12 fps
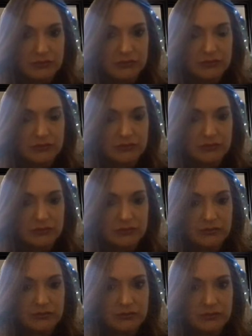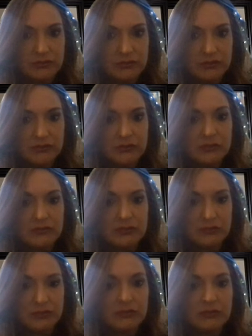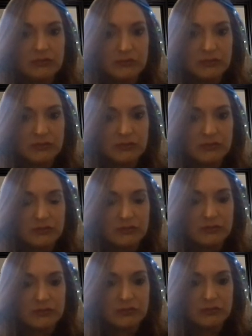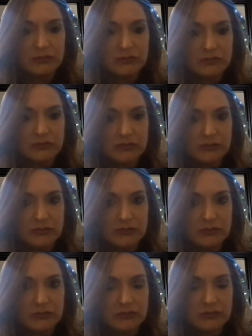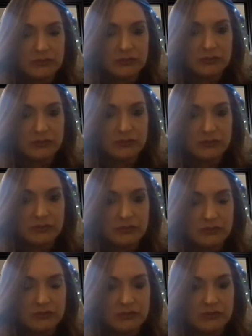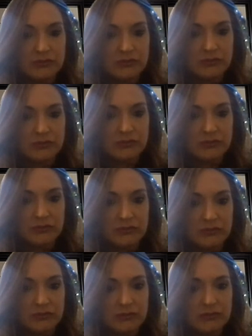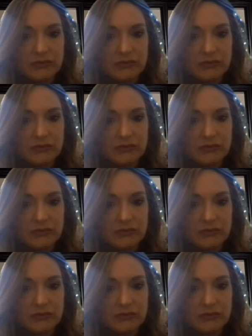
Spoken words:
This person isn't speaking.